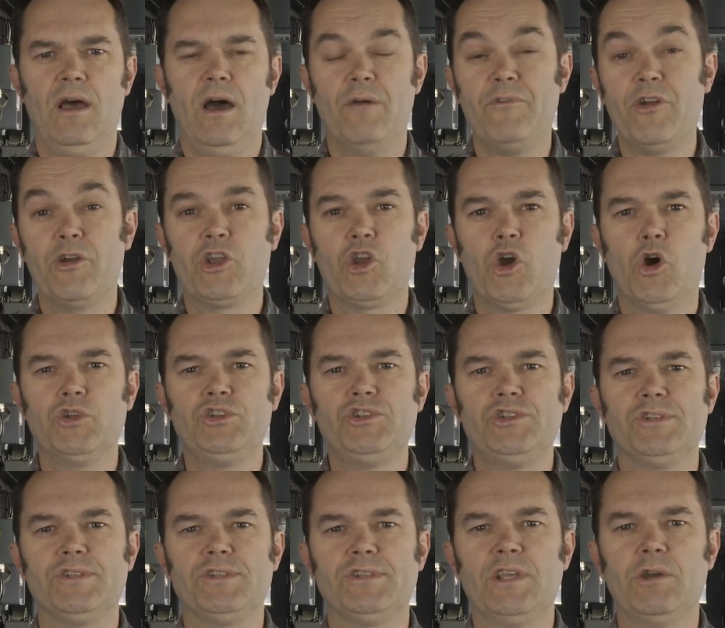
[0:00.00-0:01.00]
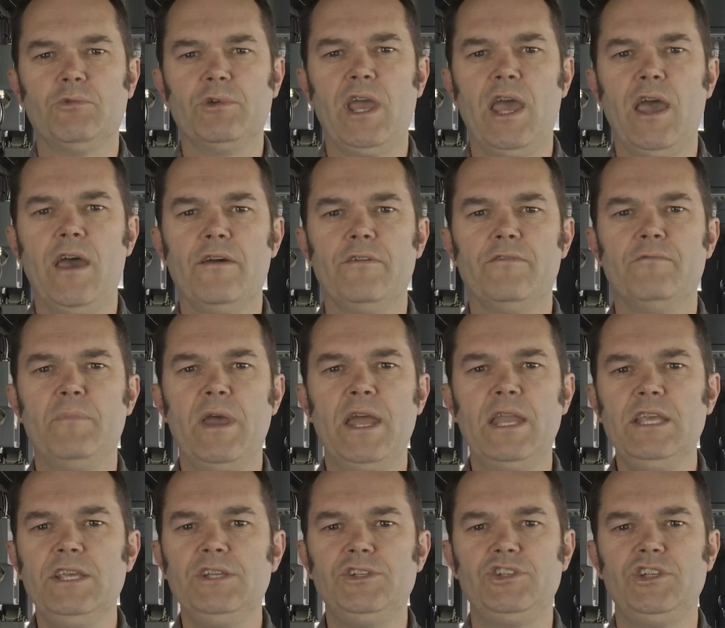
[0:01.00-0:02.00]
I'm very conscious that we have
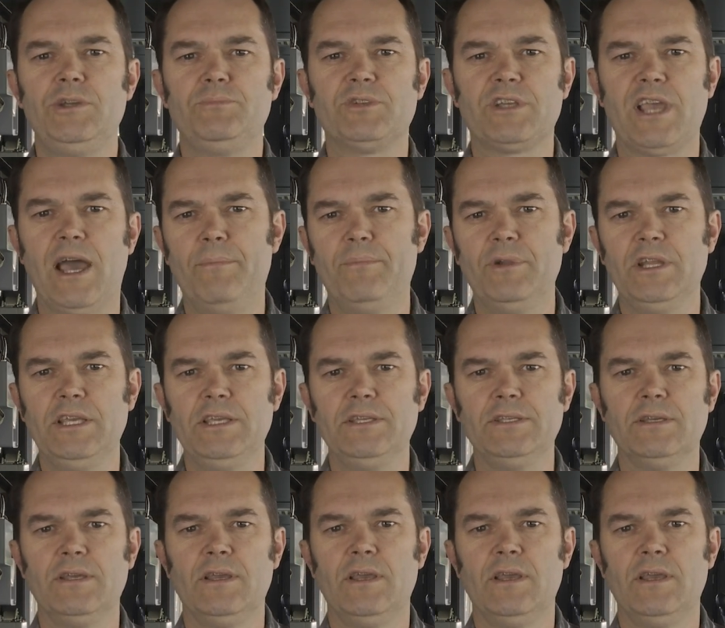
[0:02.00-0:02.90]
many ships' companies